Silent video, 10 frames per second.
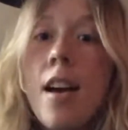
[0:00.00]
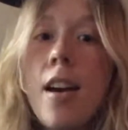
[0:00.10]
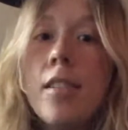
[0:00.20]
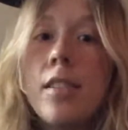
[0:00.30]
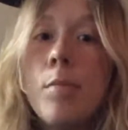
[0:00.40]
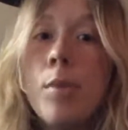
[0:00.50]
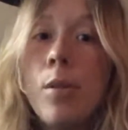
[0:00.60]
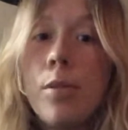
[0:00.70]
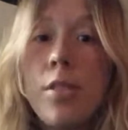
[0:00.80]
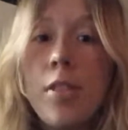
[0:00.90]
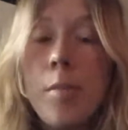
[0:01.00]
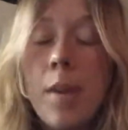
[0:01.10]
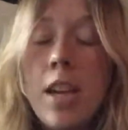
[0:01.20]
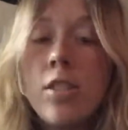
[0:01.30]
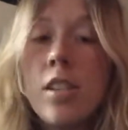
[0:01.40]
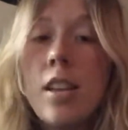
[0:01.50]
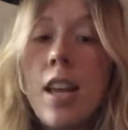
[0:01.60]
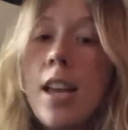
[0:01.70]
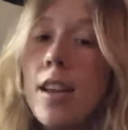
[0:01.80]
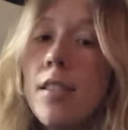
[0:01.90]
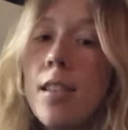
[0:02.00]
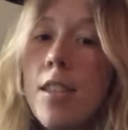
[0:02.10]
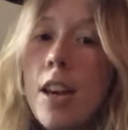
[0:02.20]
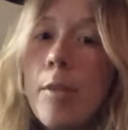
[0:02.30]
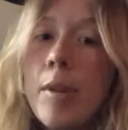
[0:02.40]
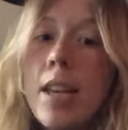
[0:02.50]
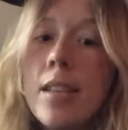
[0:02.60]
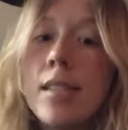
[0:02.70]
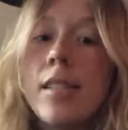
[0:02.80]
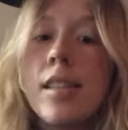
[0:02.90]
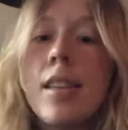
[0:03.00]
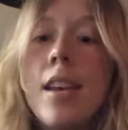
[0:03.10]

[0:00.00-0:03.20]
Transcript: to both the patient and the therapist,